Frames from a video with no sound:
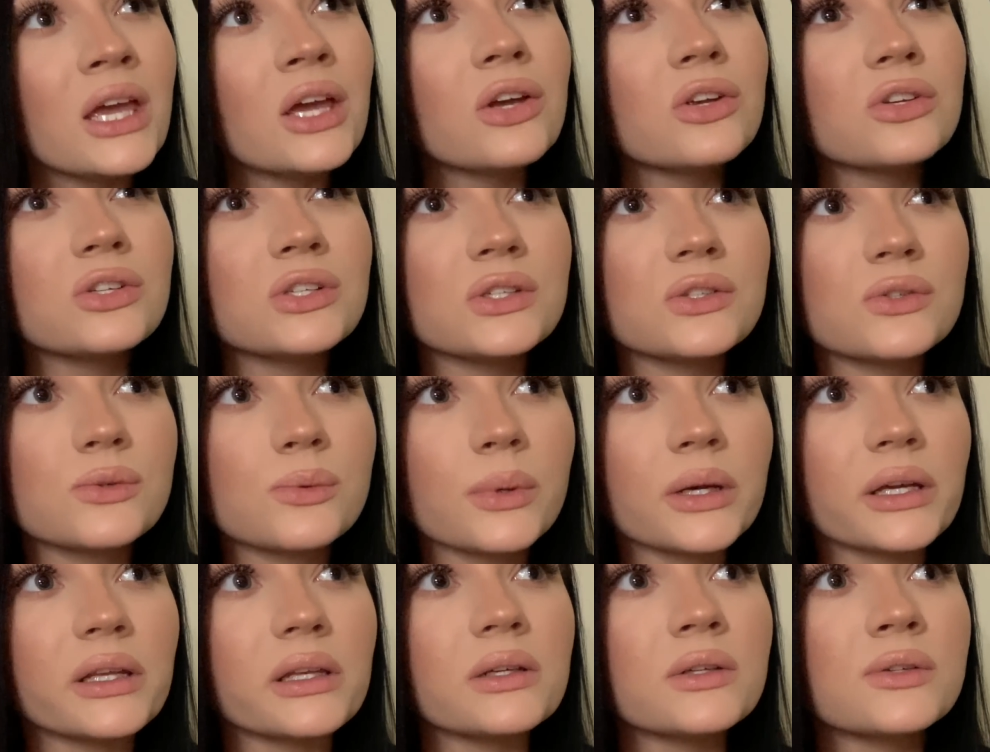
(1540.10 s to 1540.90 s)
she's
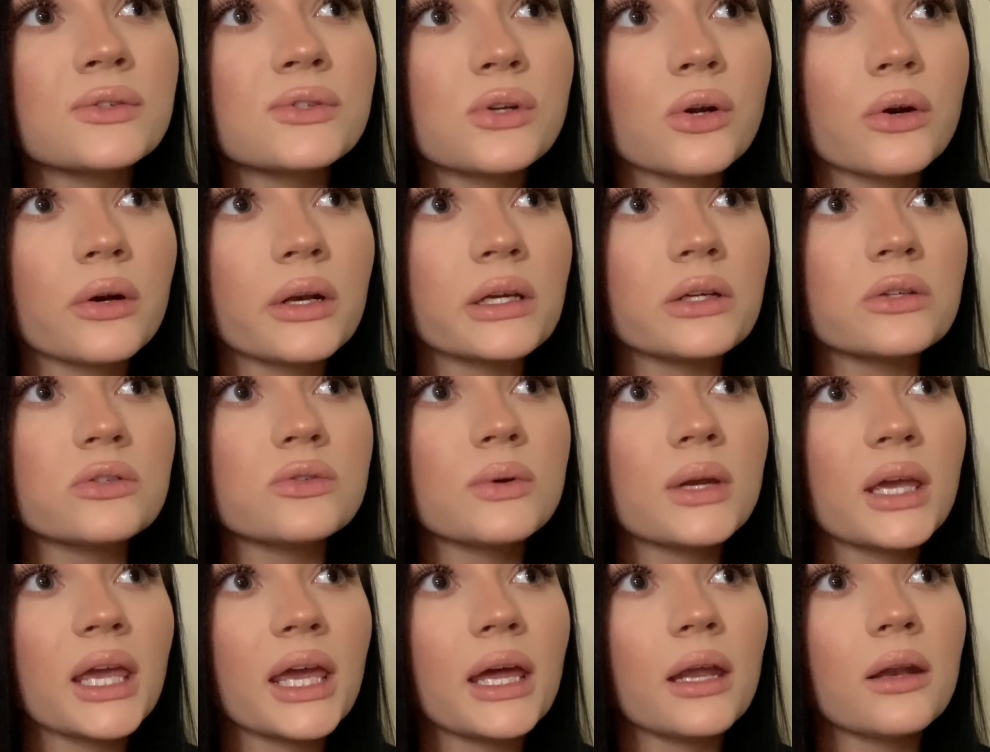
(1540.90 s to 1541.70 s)
really starting
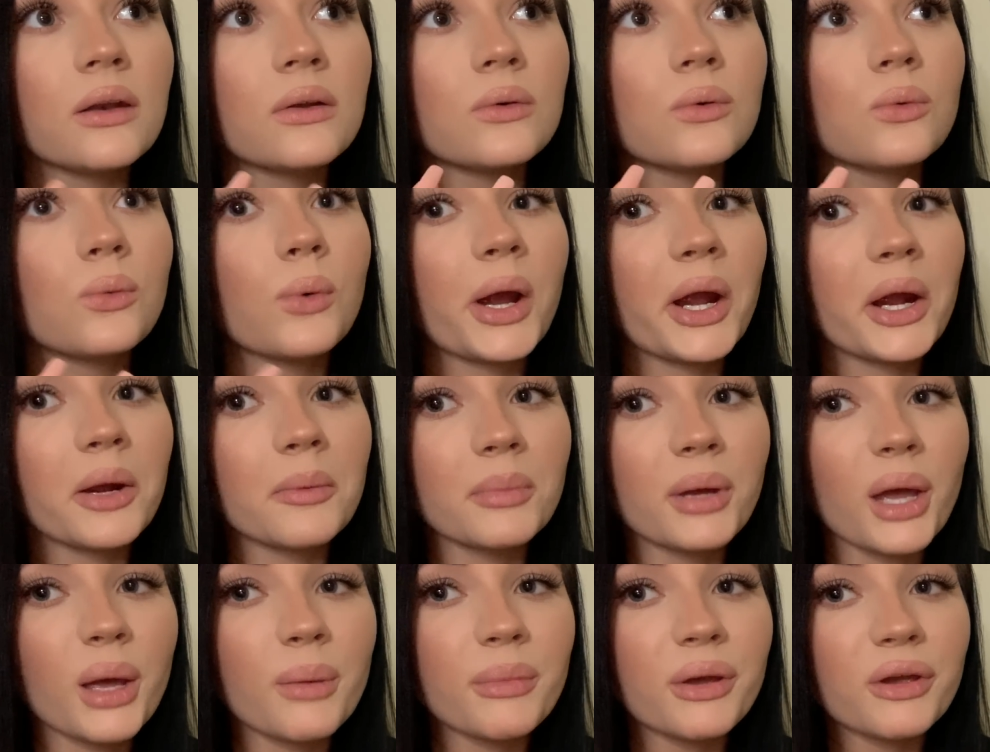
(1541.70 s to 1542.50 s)
to get where I'm
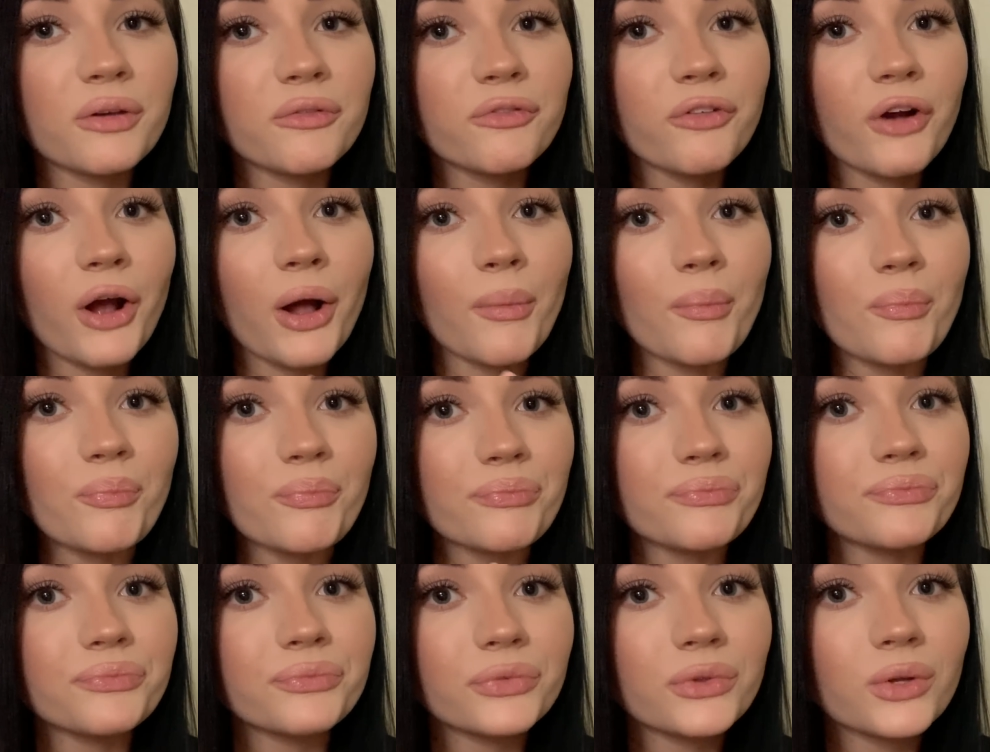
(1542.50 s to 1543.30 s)
coming from
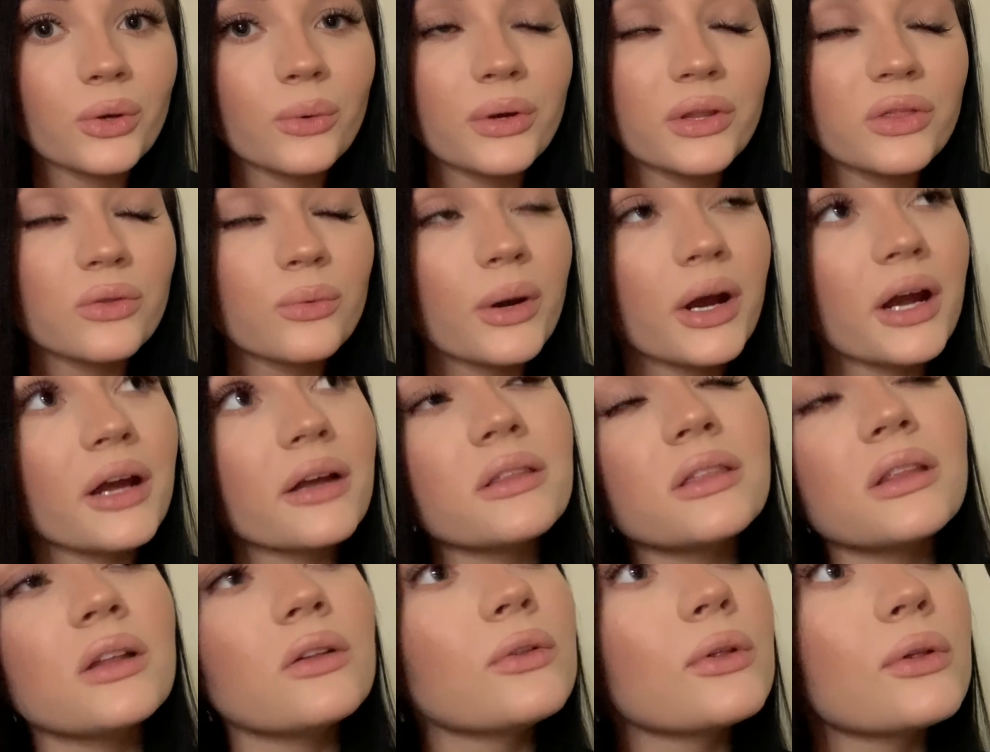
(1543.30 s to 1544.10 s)
with
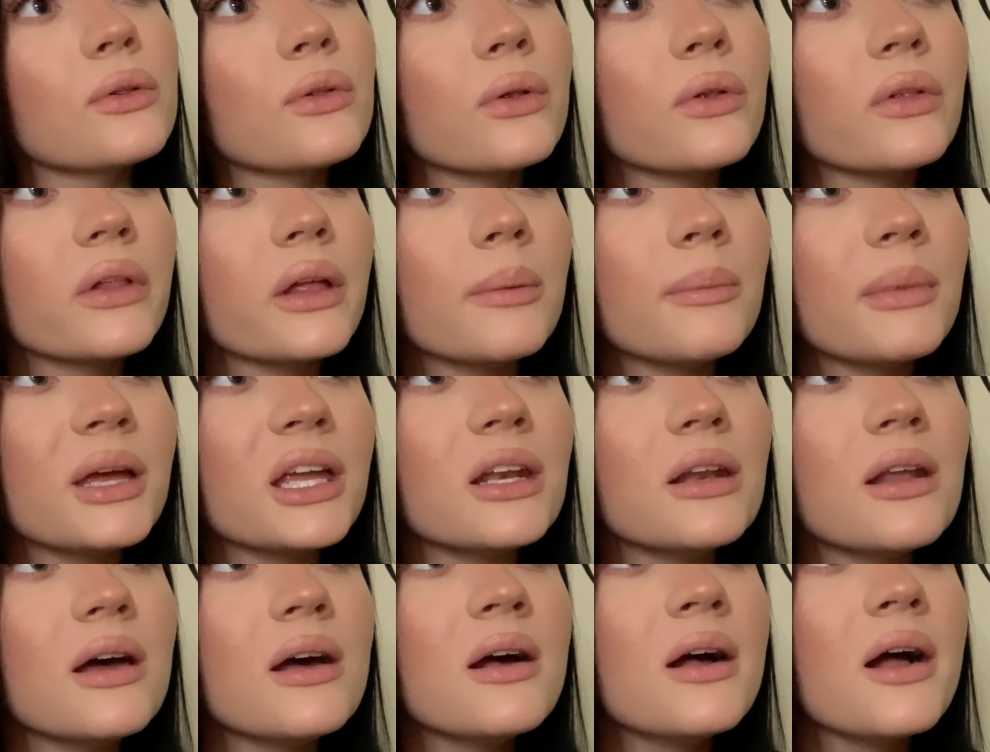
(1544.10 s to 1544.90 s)
wearing the Lululemon.